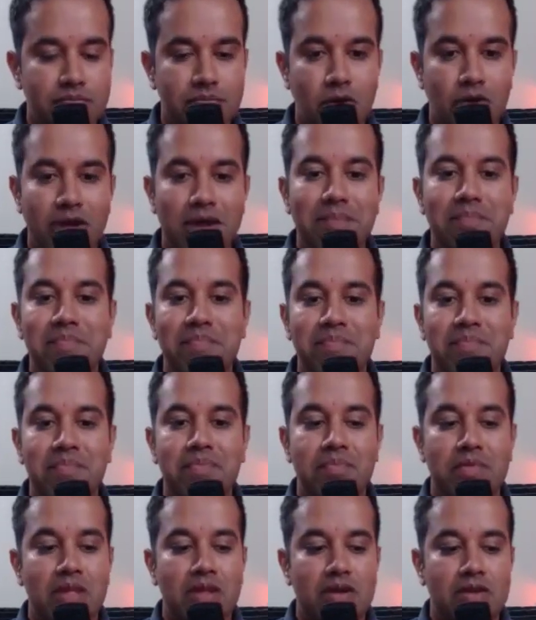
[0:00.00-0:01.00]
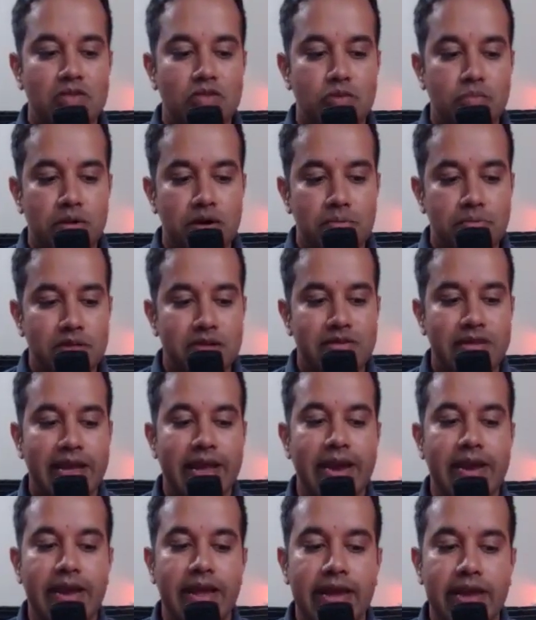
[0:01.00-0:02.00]
Okay, superb. The
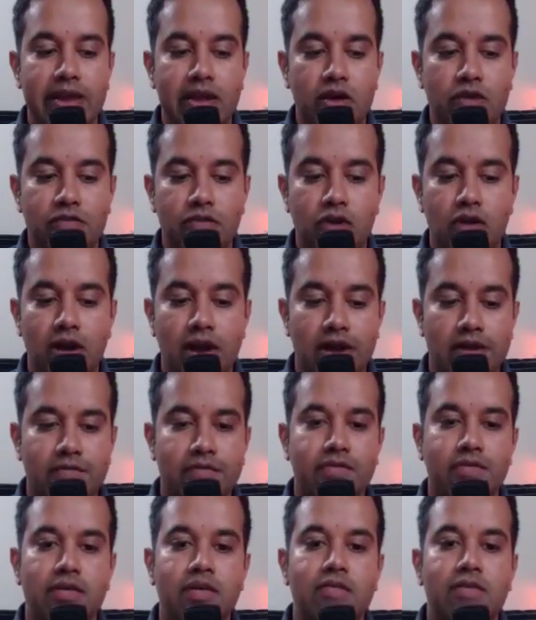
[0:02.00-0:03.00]
second area of your life,